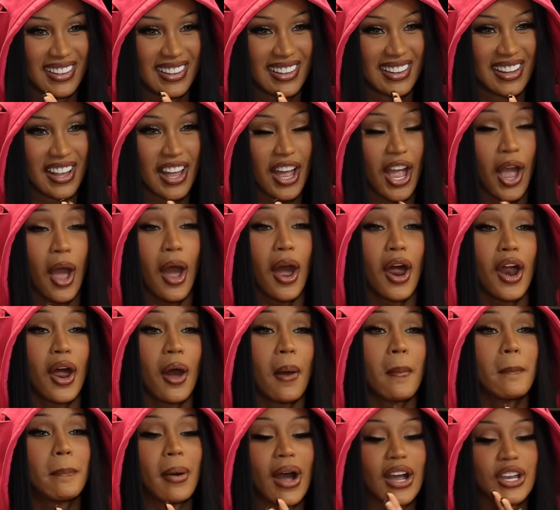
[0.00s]
to get
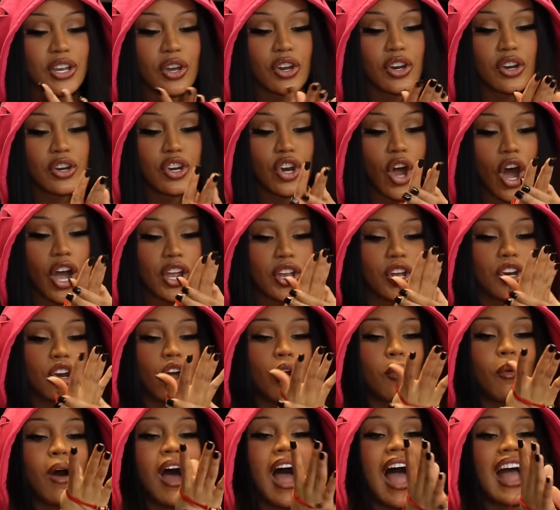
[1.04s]
the words away no, would
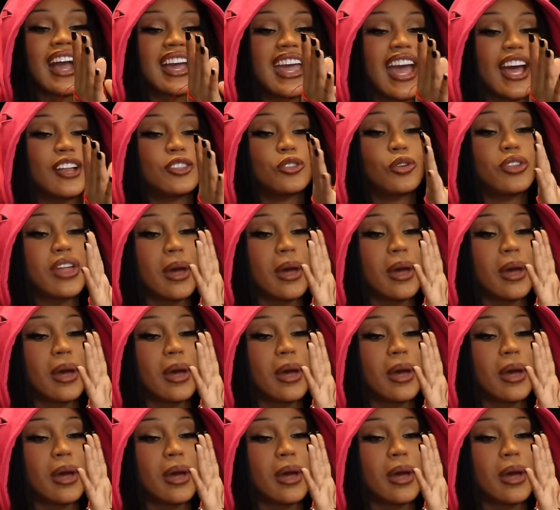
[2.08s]
be great. What? I can't